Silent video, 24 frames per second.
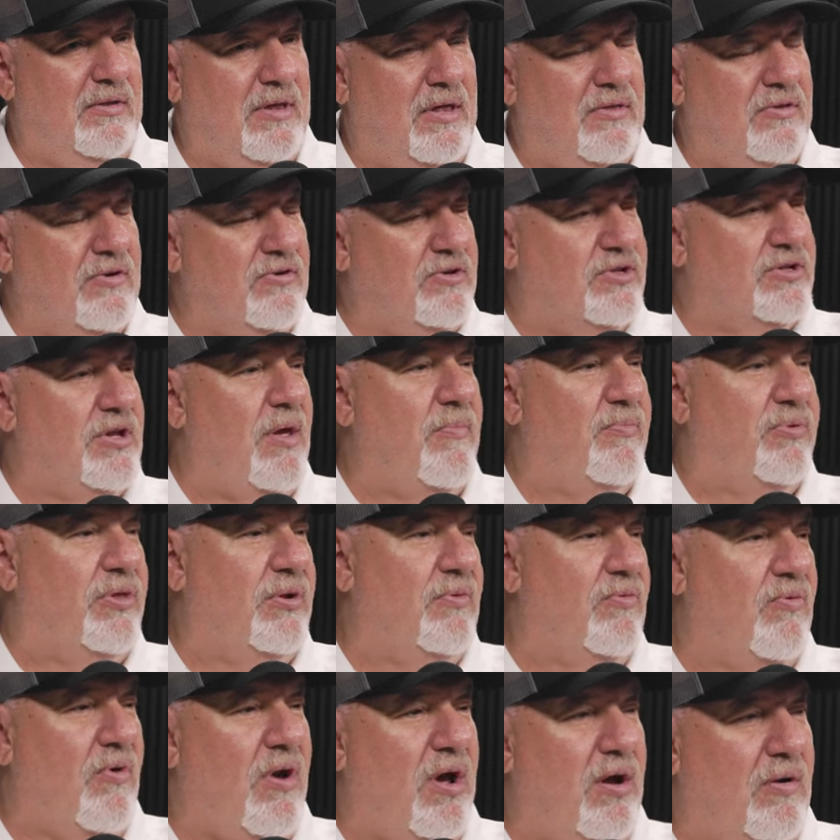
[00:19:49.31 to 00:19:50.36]
then there's
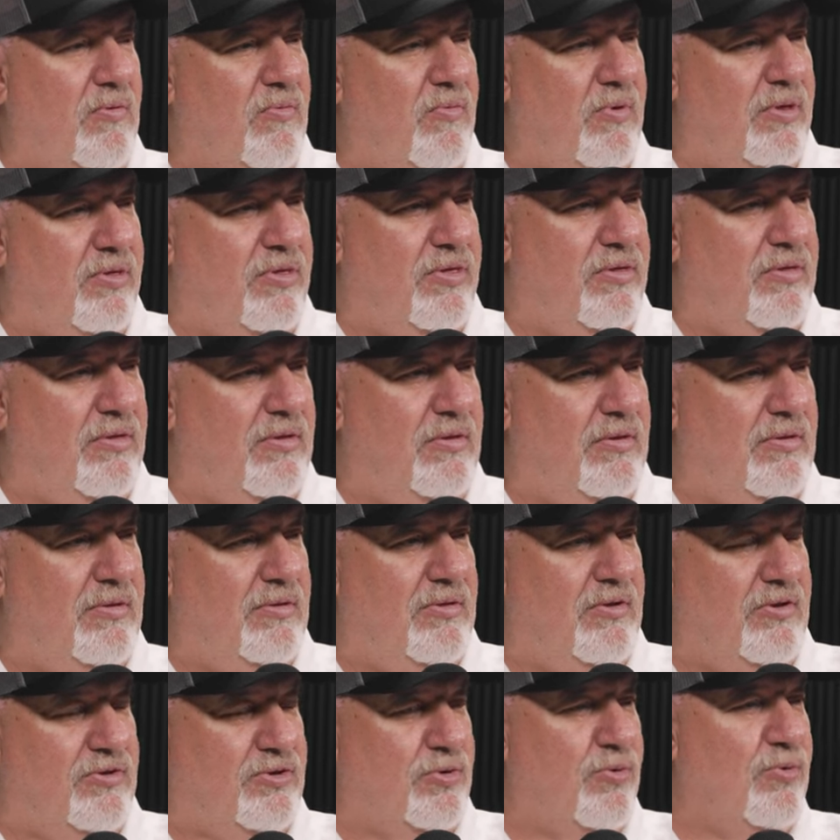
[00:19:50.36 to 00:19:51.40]
something wrong with
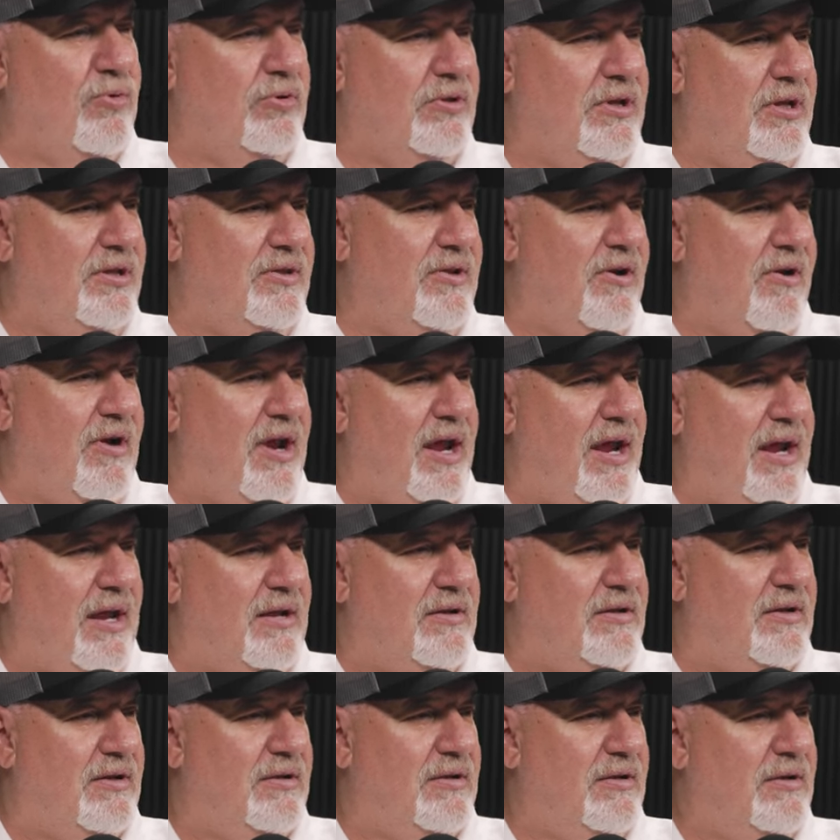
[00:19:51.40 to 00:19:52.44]
the tool in their
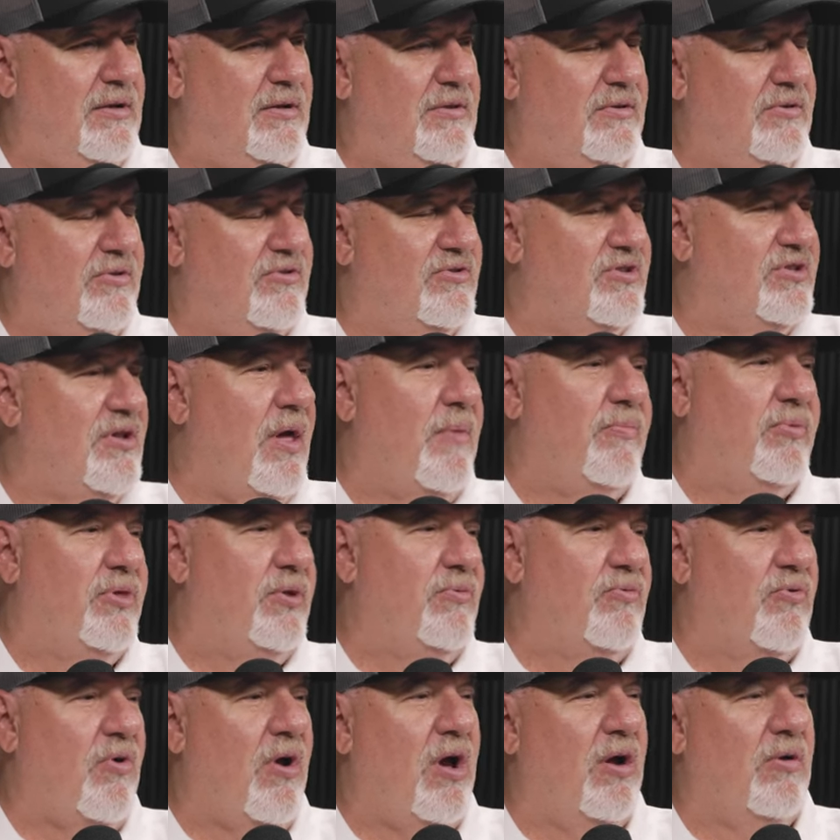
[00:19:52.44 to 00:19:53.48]
hand. Yeah, there's
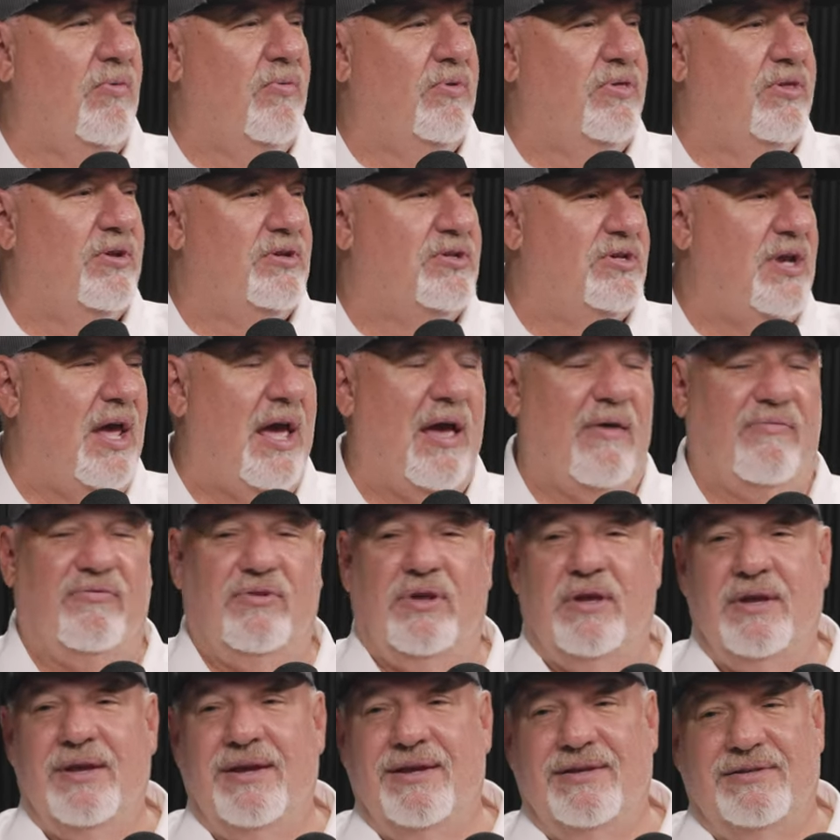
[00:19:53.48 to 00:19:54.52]
something wrong with the
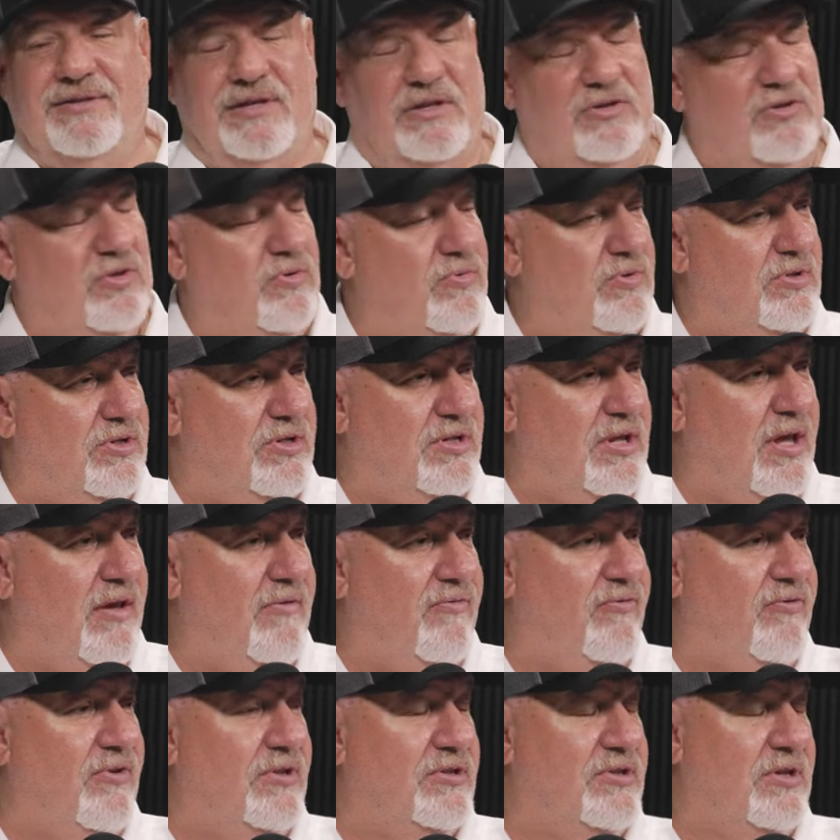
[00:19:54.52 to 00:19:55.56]
shaft. Is it too
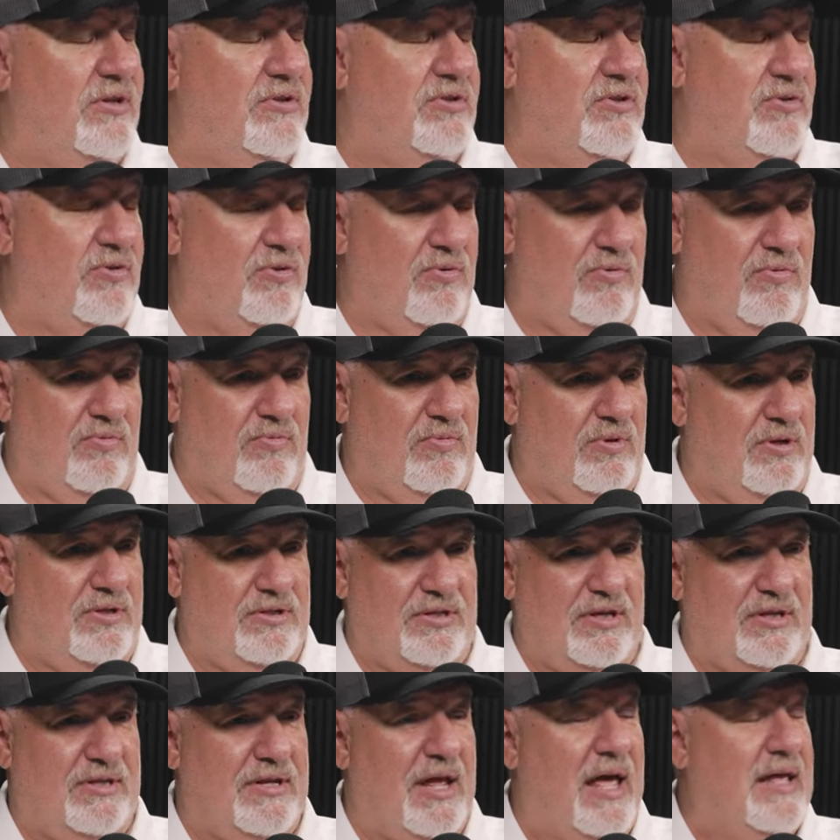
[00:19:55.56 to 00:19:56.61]
stiff? Is it too?
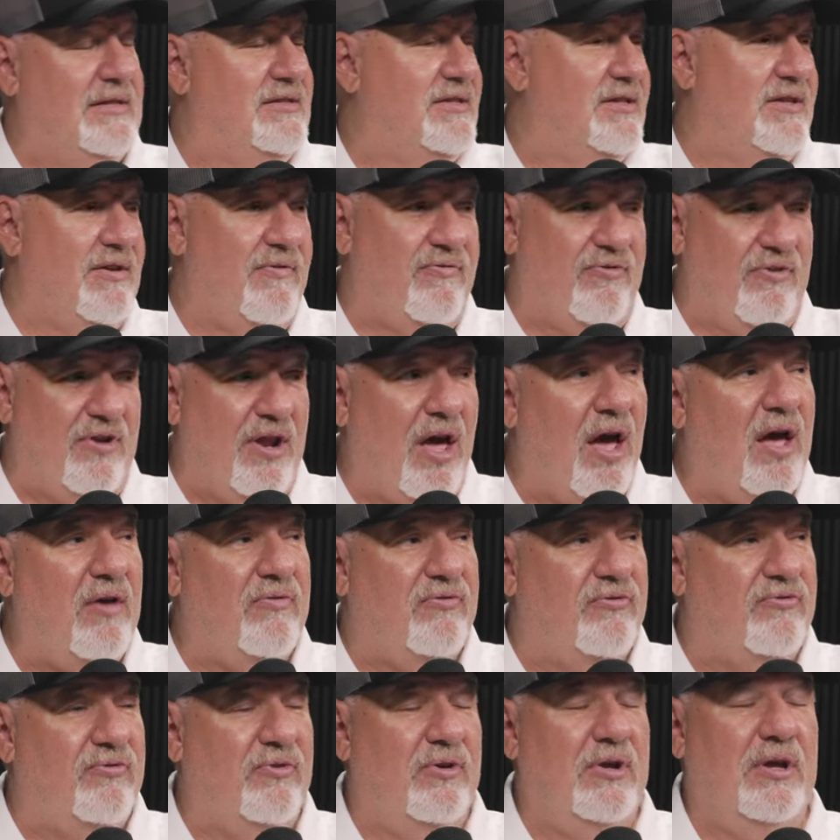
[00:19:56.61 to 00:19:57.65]
Is it not stiff
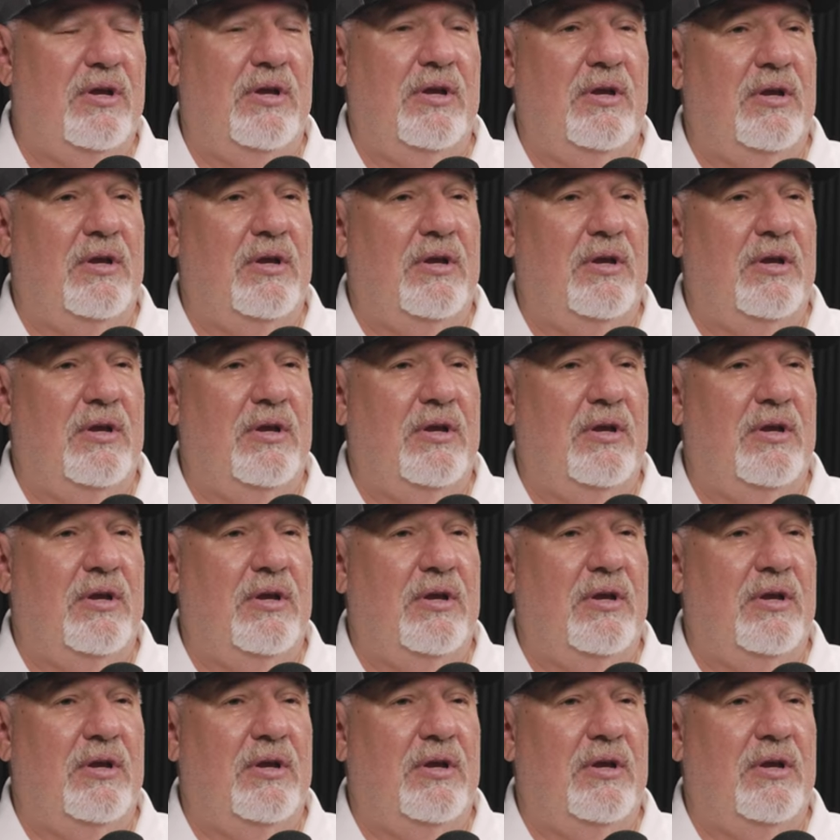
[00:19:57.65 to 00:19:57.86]
enough?